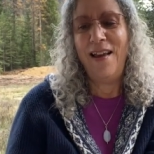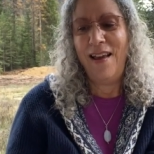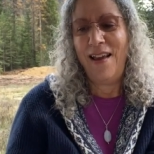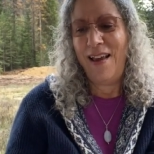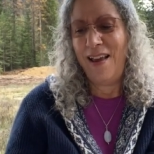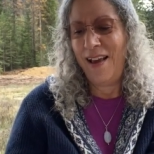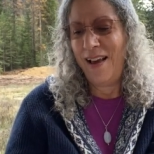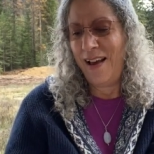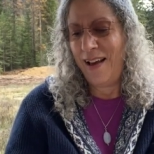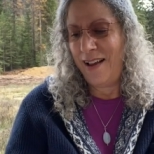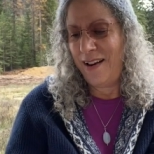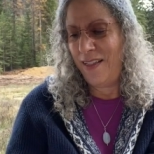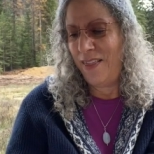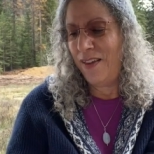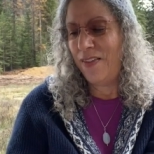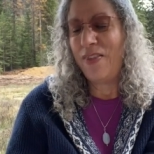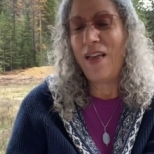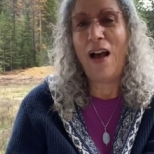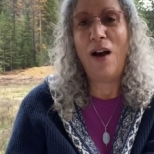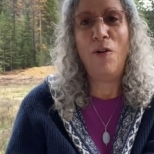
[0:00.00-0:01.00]
and I
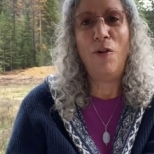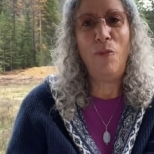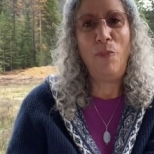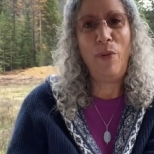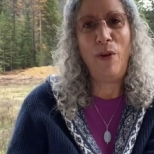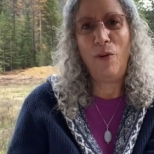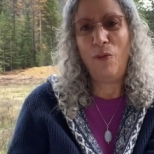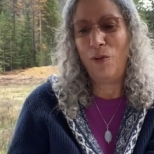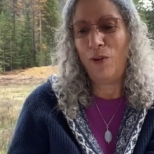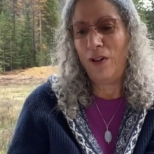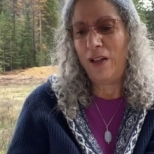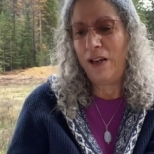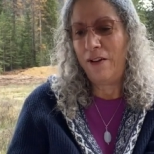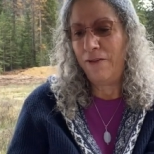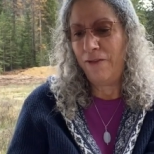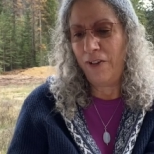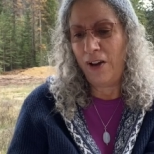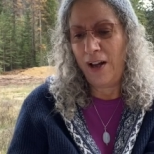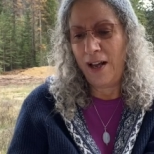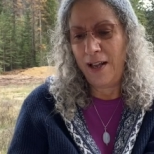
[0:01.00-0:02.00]
think that would be really
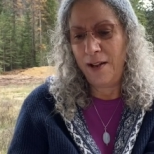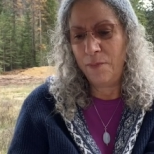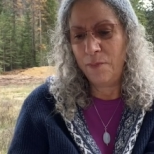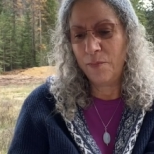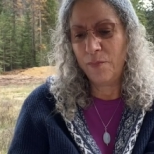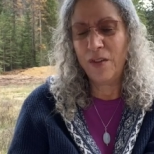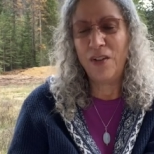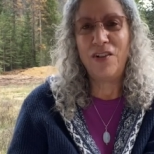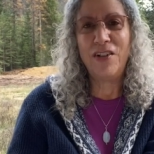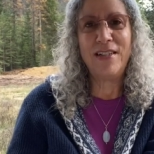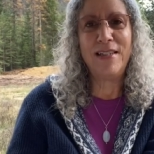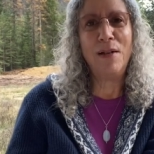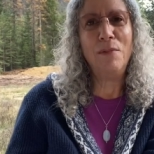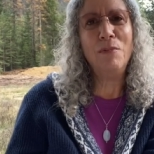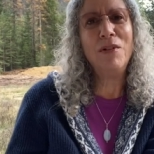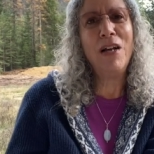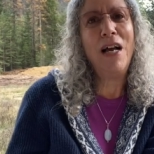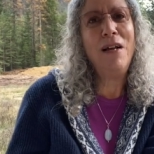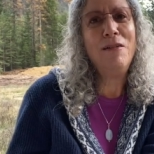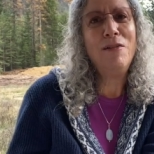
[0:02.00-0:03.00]
fun. Just
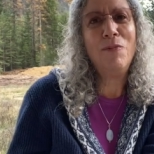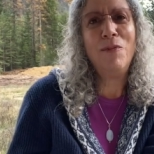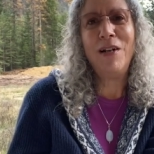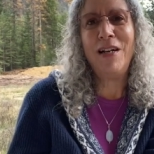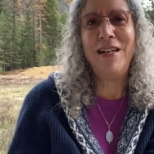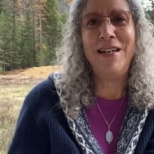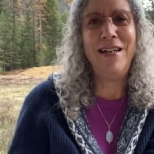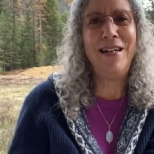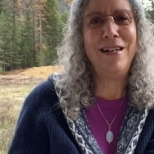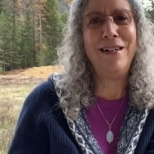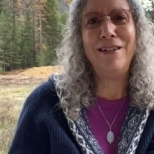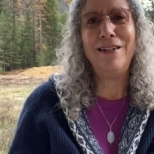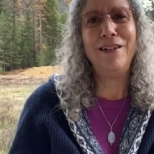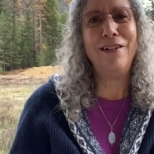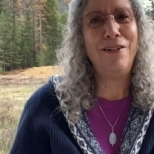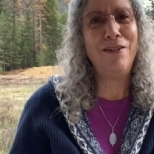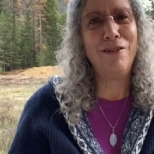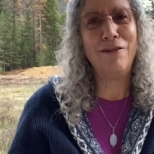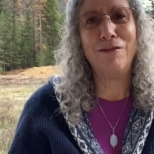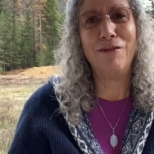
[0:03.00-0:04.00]
sometimes when I need a
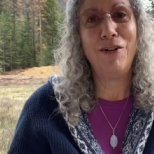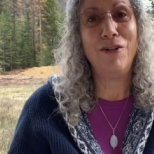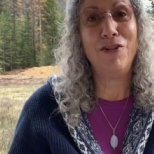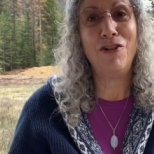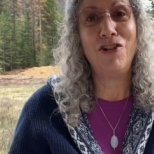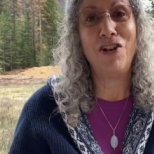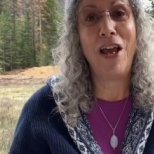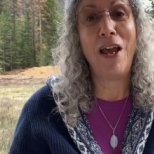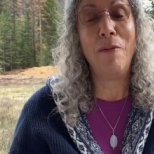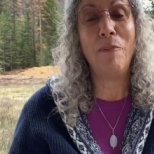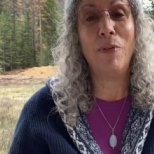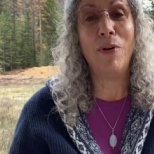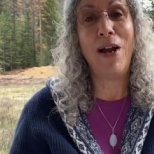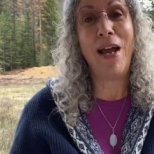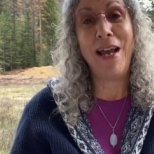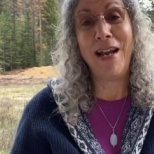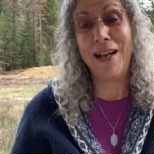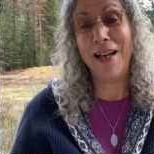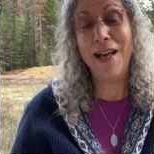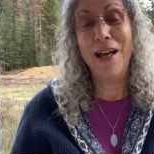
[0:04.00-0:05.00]
little crochet
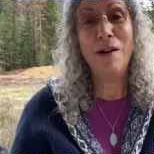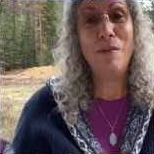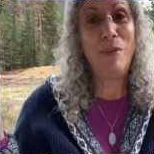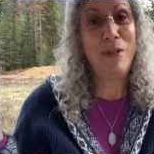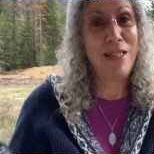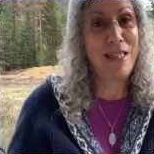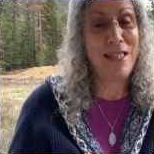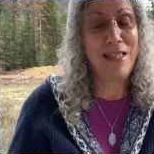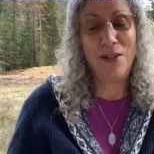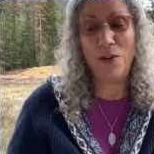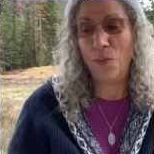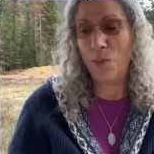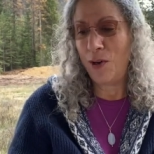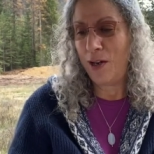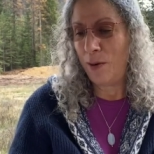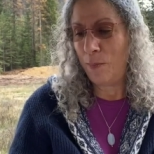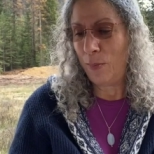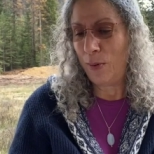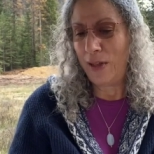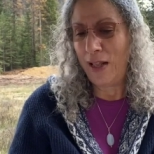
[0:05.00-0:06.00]
break but still want
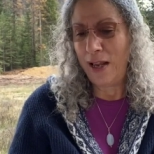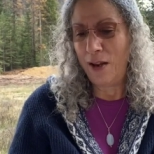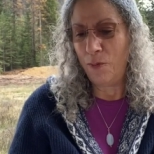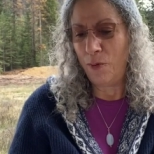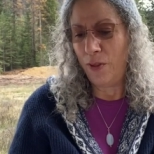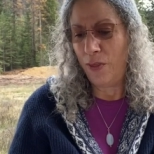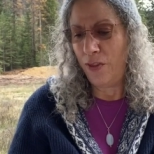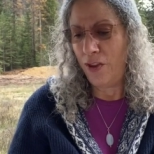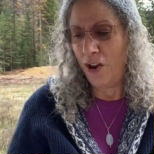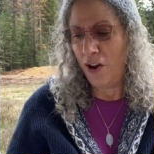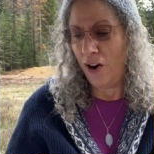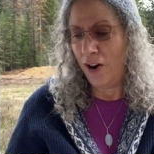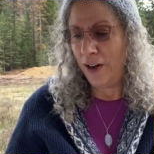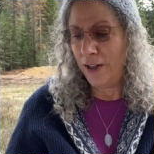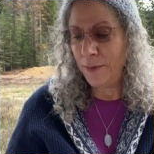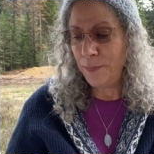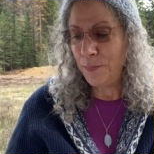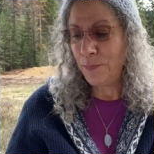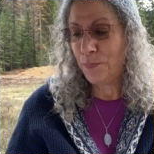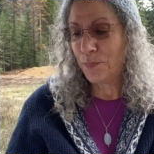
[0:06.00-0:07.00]
to play with
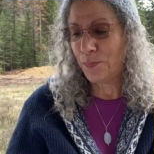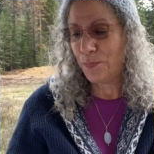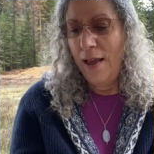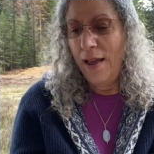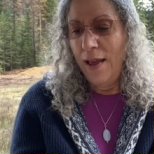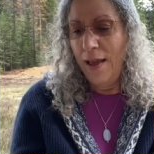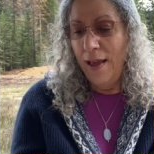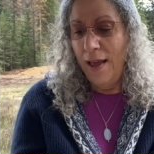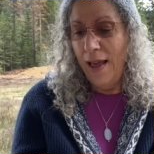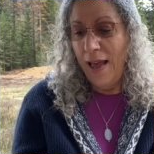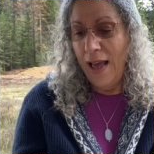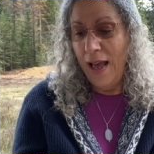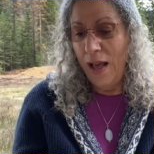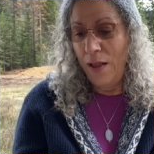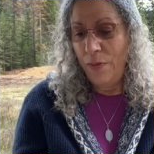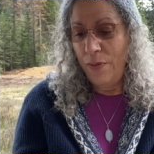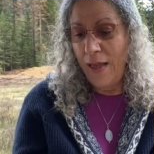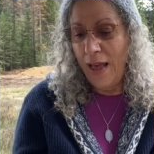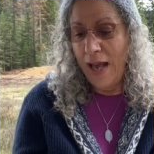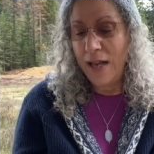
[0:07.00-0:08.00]
yarn.
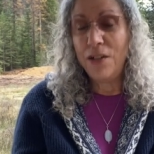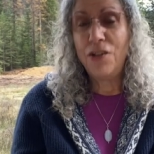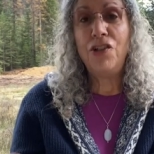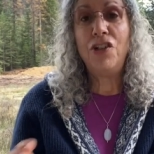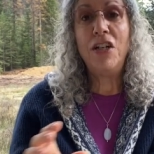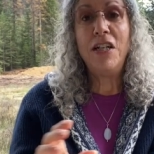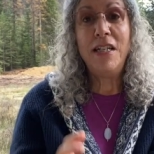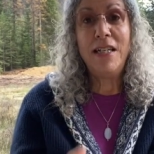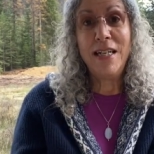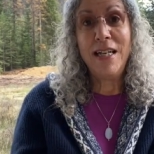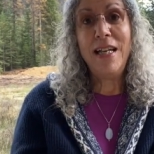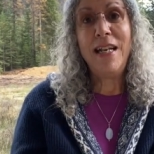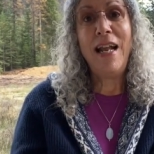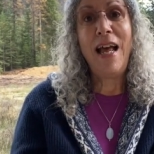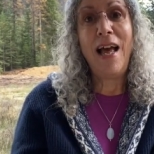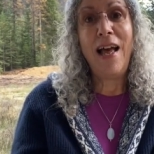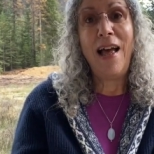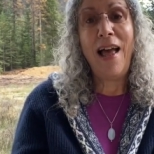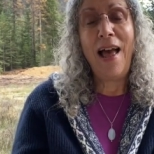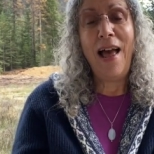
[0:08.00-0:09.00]
And that she did
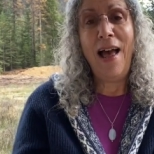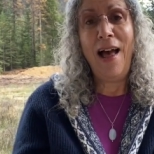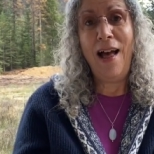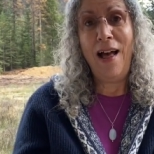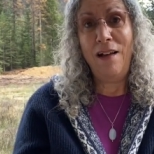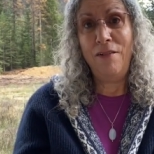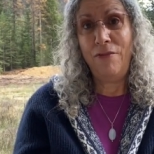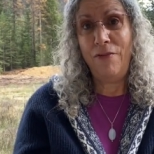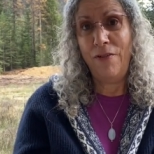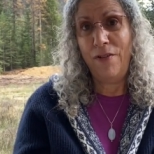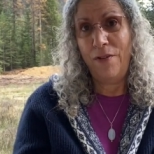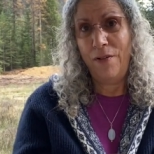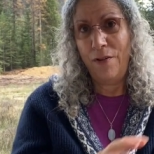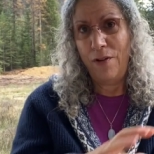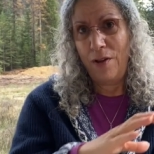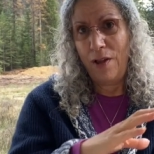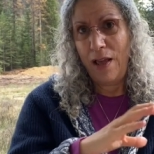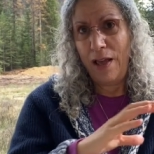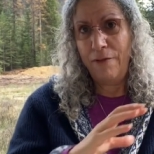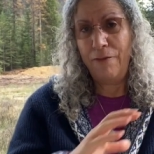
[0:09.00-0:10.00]
have
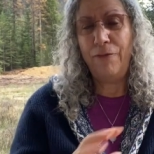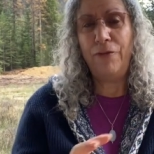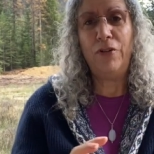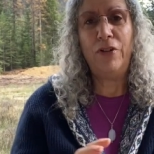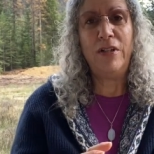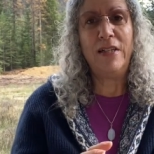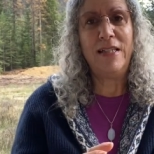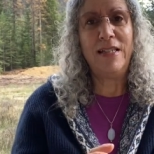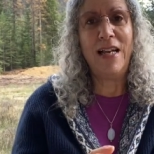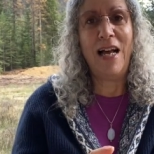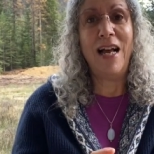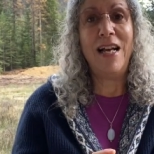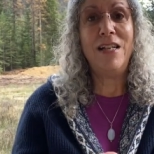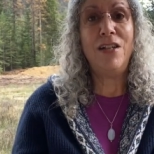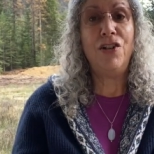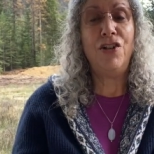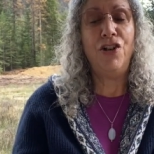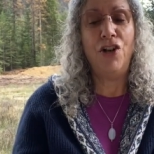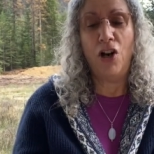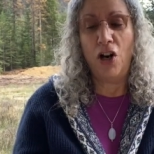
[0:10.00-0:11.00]
a
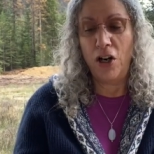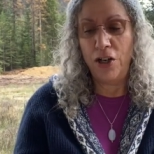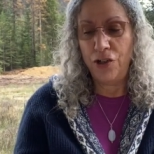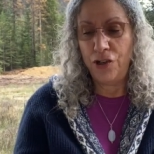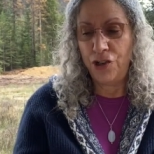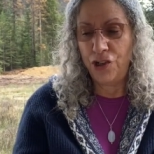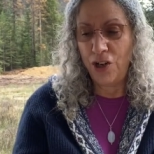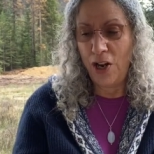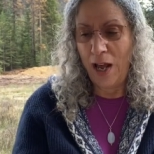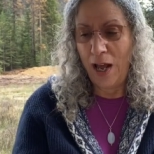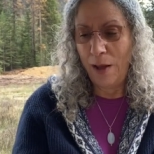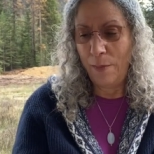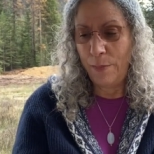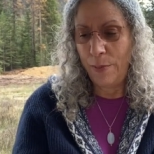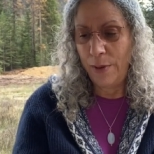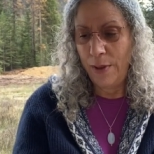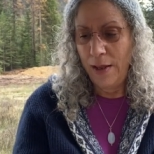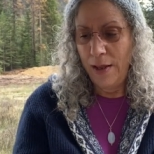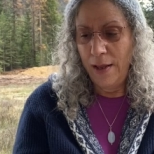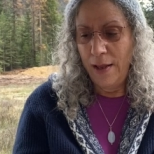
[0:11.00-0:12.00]
full-sized yarn shop
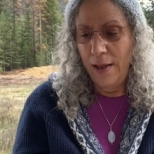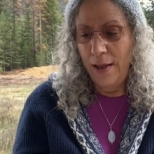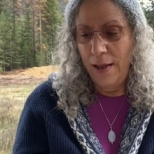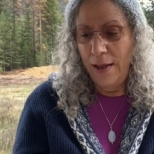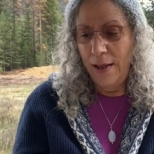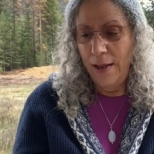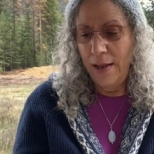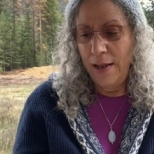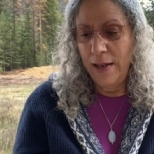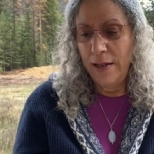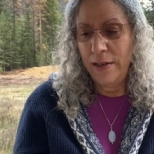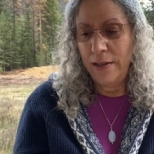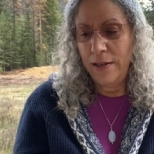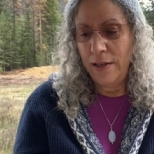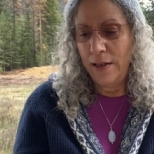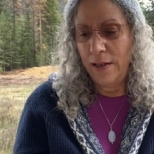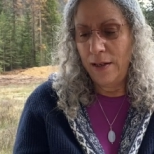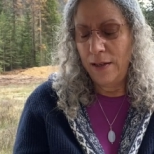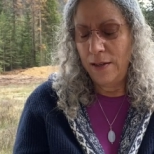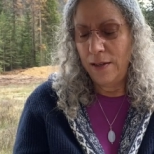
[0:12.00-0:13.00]
in